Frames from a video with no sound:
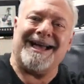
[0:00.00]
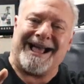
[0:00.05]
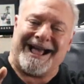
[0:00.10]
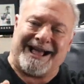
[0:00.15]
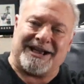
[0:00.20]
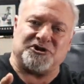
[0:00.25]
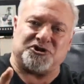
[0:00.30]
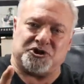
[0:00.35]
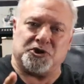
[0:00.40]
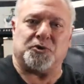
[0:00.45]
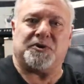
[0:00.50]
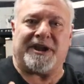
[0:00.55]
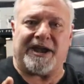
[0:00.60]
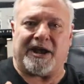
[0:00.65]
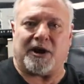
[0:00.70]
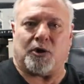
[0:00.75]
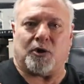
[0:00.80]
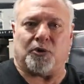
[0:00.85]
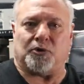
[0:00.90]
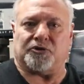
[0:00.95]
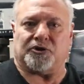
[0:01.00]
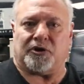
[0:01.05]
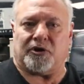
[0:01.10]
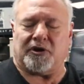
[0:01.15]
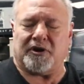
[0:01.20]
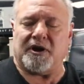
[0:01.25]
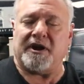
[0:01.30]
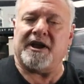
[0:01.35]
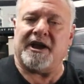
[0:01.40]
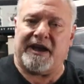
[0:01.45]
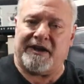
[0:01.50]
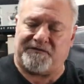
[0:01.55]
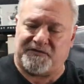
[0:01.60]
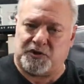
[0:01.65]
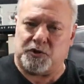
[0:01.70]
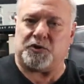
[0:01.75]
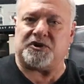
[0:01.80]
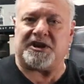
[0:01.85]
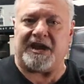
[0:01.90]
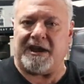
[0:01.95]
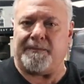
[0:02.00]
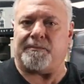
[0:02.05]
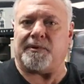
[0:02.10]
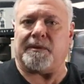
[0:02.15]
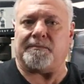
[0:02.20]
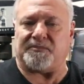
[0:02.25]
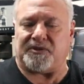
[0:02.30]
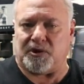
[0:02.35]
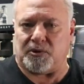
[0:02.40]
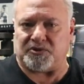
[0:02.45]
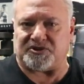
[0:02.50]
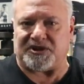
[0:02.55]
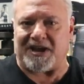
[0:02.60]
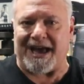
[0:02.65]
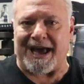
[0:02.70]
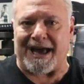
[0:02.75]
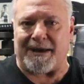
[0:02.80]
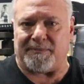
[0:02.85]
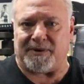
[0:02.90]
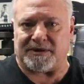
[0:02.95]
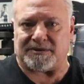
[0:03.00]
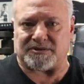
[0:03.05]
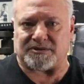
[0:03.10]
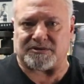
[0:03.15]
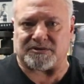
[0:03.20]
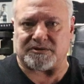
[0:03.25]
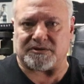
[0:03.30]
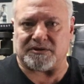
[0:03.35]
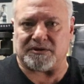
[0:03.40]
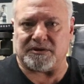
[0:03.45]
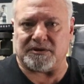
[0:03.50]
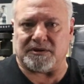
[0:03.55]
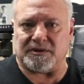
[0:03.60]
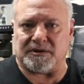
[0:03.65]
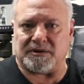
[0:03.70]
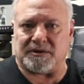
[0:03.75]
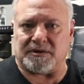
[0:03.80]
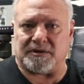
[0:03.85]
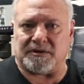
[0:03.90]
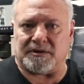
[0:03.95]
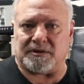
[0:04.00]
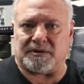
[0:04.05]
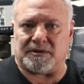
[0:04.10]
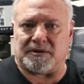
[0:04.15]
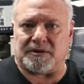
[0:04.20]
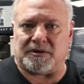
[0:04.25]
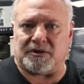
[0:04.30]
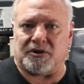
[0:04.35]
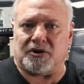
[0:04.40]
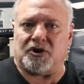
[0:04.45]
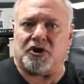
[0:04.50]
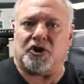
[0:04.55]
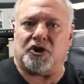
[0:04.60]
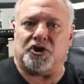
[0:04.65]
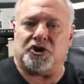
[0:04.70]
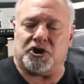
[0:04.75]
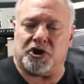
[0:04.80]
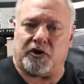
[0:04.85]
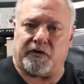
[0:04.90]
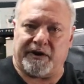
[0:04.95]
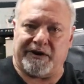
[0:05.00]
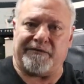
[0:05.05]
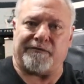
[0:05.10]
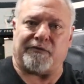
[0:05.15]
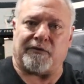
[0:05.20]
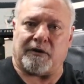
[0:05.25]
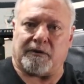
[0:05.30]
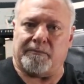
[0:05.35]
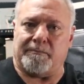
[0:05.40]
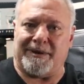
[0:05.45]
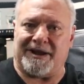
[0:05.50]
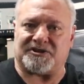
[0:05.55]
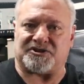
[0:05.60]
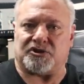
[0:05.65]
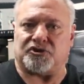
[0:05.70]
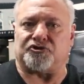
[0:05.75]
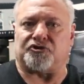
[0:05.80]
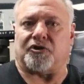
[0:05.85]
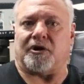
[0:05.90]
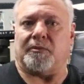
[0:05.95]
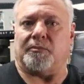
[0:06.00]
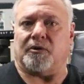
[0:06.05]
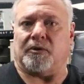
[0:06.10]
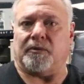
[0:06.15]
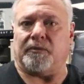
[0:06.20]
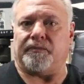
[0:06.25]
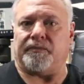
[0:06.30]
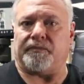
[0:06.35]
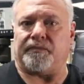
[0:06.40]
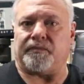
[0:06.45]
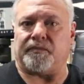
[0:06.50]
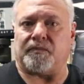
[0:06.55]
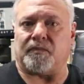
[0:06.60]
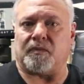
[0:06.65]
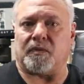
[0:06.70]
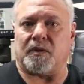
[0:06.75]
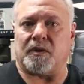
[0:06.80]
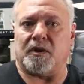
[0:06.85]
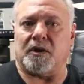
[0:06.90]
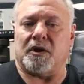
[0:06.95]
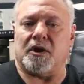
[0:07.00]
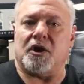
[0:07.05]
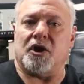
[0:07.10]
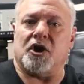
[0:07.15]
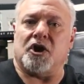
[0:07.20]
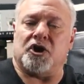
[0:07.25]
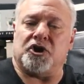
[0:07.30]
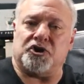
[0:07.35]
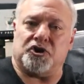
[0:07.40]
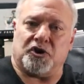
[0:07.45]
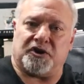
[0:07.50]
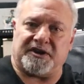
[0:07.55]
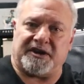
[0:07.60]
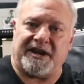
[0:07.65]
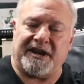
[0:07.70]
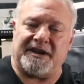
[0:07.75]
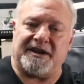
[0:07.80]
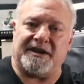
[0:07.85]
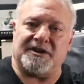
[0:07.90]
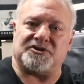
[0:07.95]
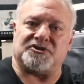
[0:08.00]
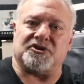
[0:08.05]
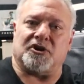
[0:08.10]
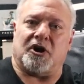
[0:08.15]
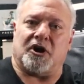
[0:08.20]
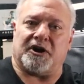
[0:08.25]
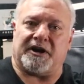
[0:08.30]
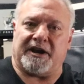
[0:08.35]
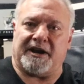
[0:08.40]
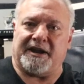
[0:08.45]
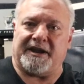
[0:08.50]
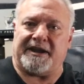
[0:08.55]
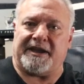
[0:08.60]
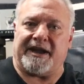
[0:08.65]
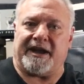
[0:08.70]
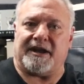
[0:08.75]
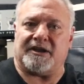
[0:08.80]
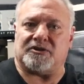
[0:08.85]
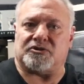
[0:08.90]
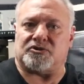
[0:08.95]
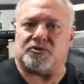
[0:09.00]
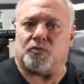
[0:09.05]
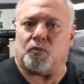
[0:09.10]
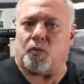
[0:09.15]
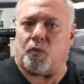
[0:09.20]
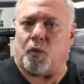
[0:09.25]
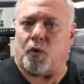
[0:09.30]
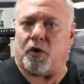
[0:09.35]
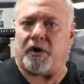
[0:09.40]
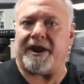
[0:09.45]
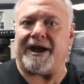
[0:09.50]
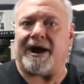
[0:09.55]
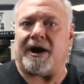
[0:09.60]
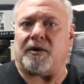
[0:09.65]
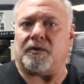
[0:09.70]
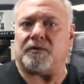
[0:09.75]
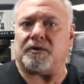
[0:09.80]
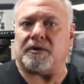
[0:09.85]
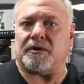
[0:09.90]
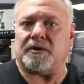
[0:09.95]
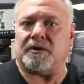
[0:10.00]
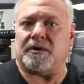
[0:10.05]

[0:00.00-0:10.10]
As you get older, if you keep up those habits, you're in for a mess of trouble. Your kidneys are gonna get worn out.